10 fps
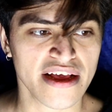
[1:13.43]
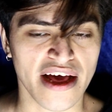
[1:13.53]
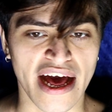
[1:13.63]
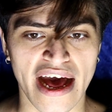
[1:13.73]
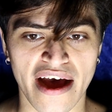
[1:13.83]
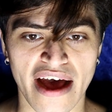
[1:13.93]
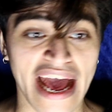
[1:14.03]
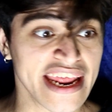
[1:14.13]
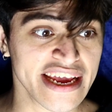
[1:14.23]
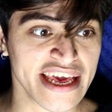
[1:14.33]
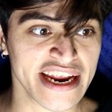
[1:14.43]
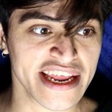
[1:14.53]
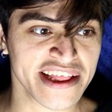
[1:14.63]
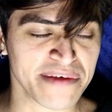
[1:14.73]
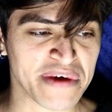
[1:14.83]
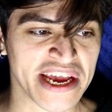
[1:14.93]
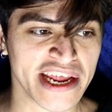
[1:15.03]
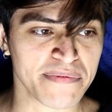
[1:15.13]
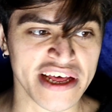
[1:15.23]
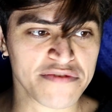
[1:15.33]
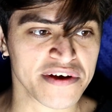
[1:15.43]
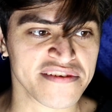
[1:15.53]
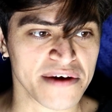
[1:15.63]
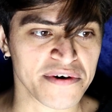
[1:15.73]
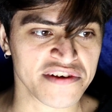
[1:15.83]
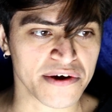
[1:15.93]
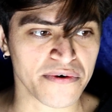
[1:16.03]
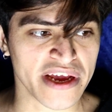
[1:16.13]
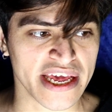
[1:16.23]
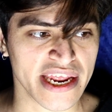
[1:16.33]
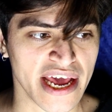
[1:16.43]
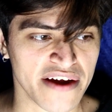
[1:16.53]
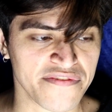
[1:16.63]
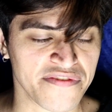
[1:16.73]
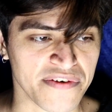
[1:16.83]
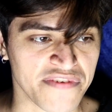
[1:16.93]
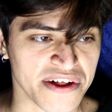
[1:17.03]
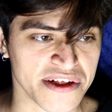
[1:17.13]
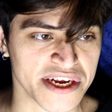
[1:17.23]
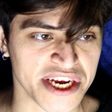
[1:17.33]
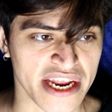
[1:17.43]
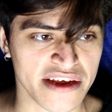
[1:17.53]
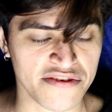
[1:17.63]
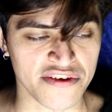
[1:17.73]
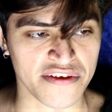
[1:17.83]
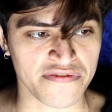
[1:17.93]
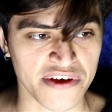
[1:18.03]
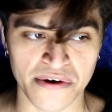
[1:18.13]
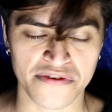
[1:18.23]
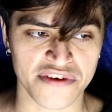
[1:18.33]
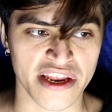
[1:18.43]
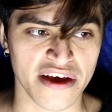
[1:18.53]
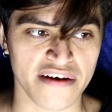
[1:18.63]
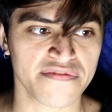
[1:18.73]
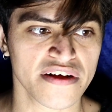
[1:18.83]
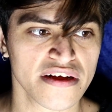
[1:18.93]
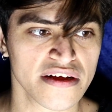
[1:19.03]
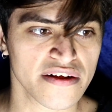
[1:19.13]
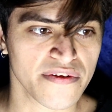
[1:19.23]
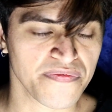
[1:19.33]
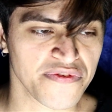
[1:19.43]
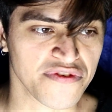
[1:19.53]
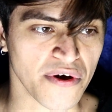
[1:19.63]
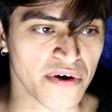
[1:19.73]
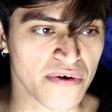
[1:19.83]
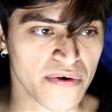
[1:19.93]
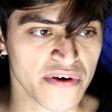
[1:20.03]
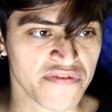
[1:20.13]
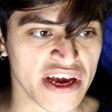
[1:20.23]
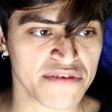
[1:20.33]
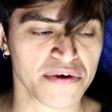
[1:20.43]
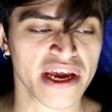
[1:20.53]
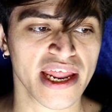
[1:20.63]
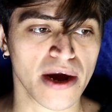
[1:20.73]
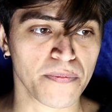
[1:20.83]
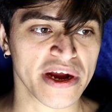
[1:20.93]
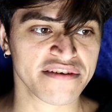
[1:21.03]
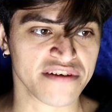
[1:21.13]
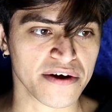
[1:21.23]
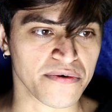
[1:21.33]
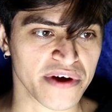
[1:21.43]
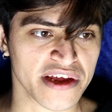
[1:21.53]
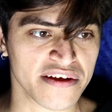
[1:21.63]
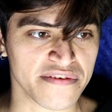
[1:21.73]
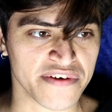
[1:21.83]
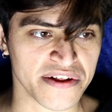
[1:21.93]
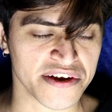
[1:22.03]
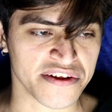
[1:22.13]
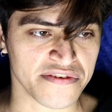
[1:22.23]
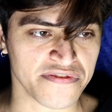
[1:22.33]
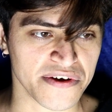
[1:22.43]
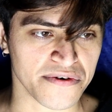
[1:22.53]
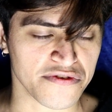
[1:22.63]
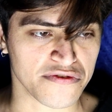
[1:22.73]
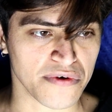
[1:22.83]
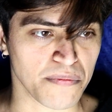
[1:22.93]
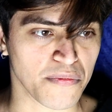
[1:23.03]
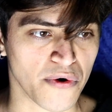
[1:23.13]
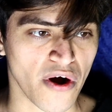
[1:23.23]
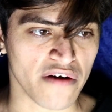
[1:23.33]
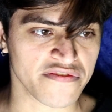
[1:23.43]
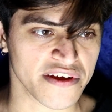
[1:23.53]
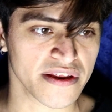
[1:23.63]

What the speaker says: I didn't get any at the beginning, but that's because I wasn't going in and out of the village and into the fields enough. So if you guys want to get outbreaks, start going into the village and the fields more often.